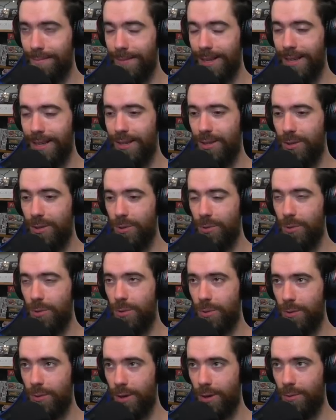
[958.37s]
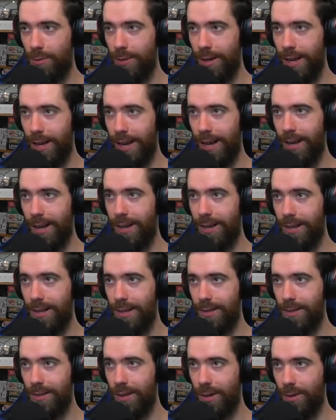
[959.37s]
They do throw
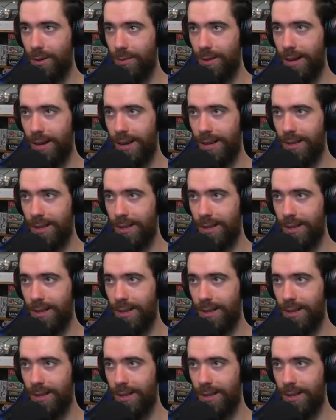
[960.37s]
Reality Stone to